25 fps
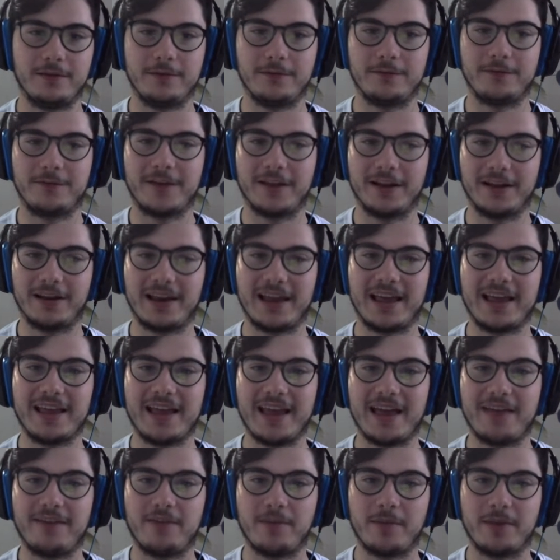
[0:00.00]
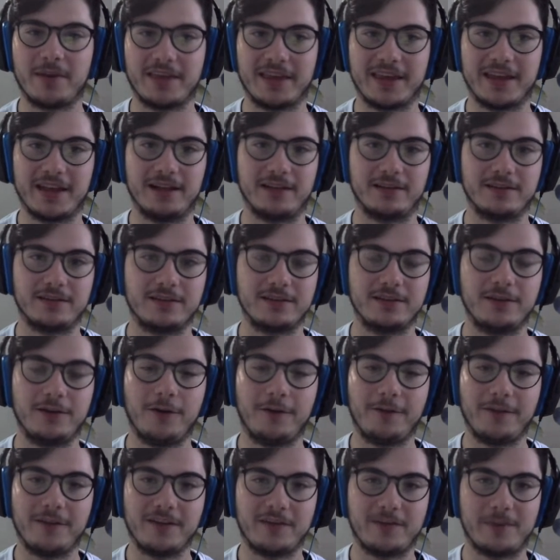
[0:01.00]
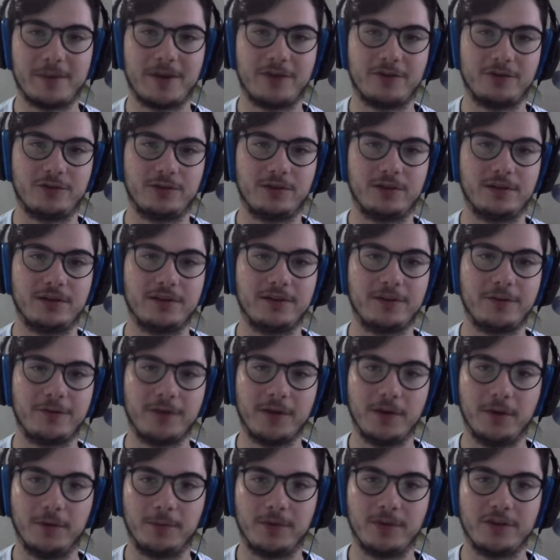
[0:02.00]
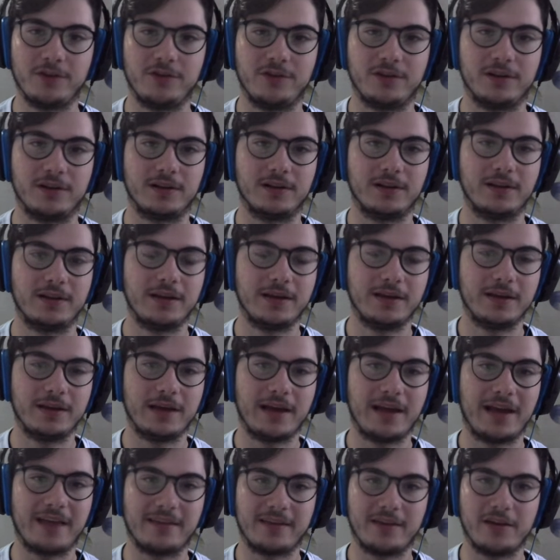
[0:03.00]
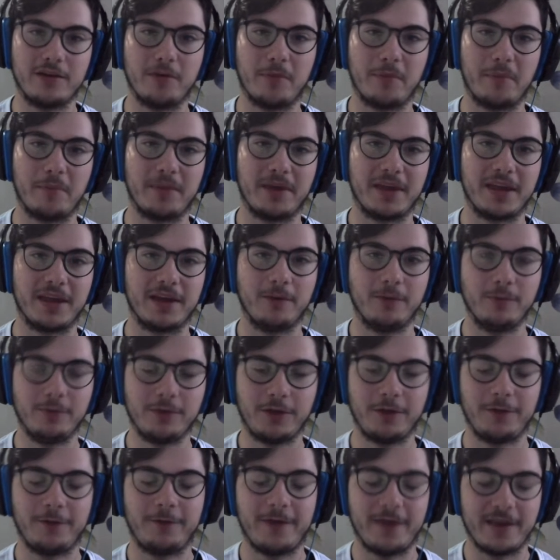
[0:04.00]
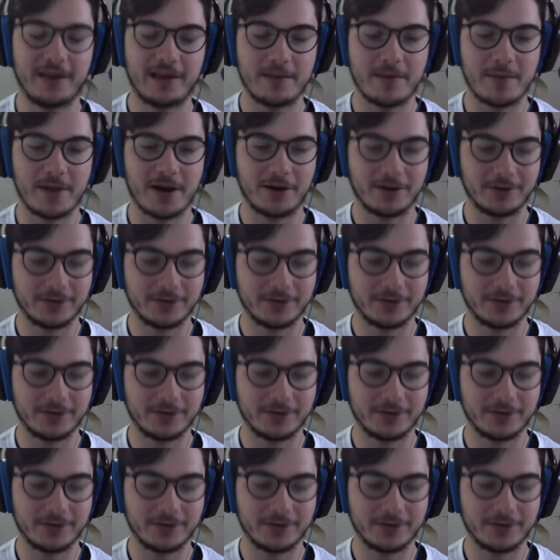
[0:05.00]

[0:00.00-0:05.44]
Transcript: feel like everybody else, nothing special, nothing original as a human being? What do you think about it?